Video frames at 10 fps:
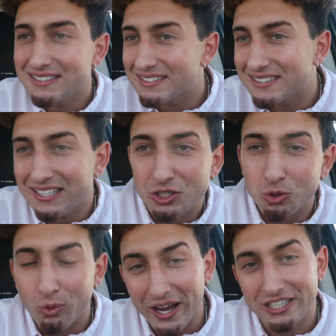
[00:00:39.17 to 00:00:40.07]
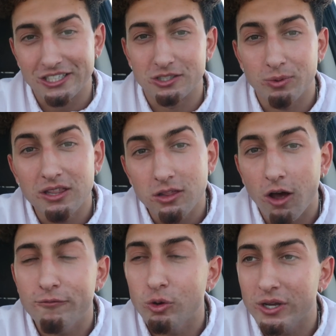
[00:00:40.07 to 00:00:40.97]
situations. We
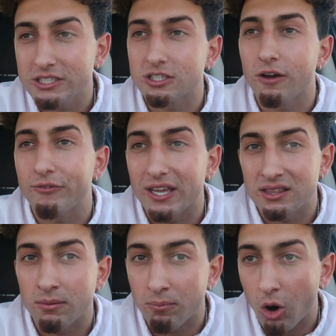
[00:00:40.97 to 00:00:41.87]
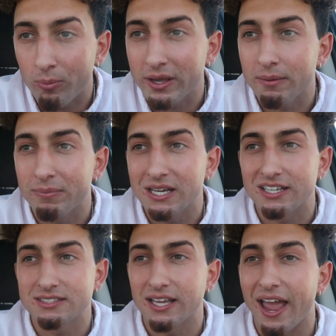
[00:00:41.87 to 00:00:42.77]
love doing stuff in the moment
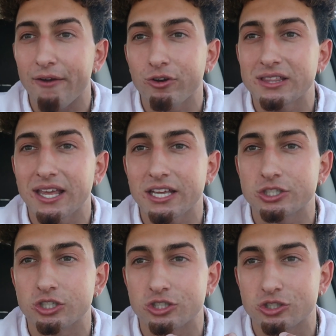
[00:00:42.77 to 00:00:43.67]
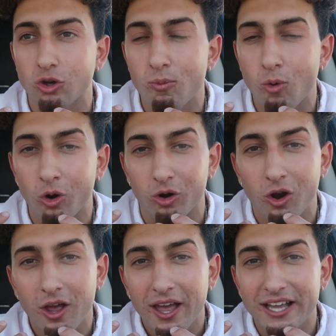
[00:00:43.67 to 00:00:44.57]
because everything is just so more
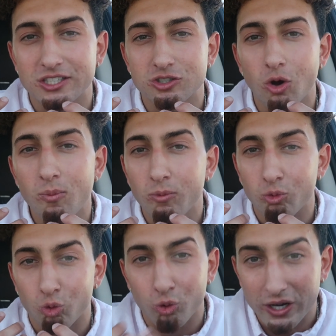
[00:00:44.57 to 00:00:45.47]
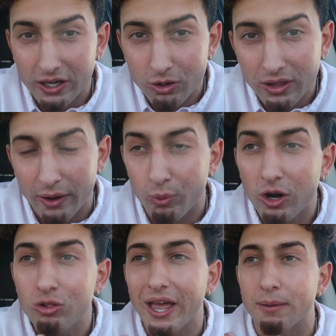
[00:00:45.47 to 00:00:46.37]
it's so real. Like we
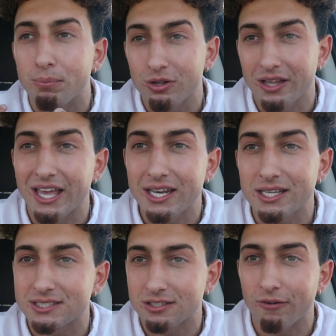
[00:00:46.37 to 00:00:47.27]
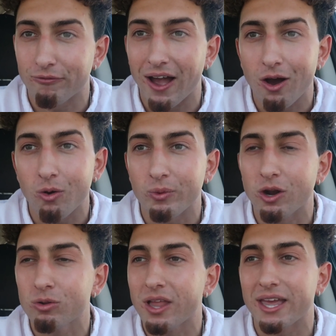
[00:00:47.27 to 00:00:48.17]
don't like planning stuff out. We
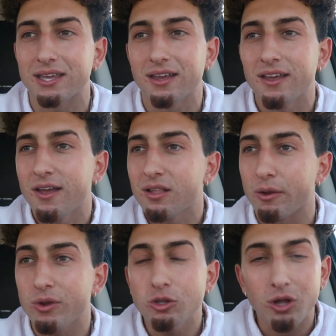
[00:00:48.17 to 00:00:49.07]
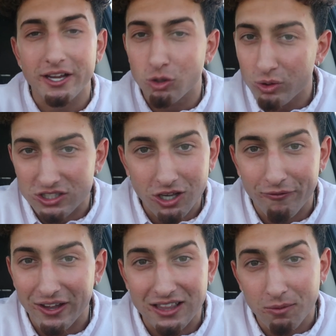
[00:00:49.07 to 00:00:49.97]
don't like like we do like doing
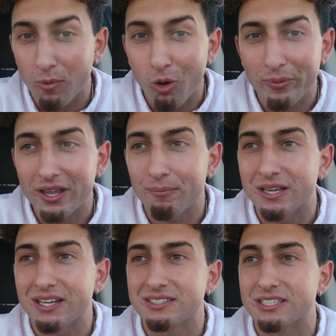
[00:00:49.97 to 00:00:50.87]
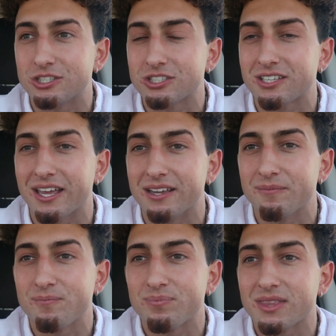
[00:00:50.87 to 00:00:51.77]
stuff in the moment because it's just like
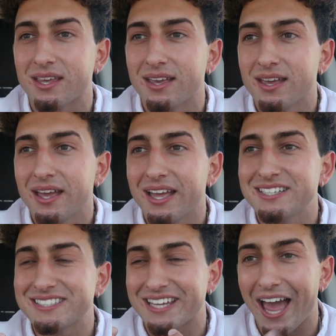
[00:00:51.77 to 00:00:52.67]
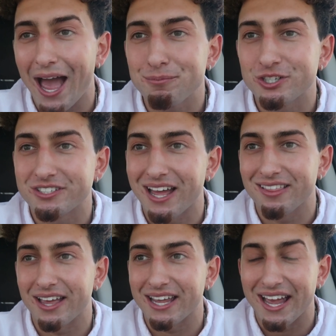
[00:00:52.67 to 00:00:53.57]
it just captures that
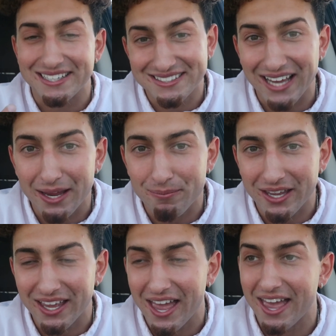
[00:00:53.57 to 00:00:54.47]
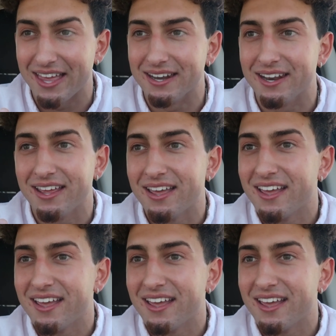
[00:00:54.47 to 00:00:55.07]
like excitement and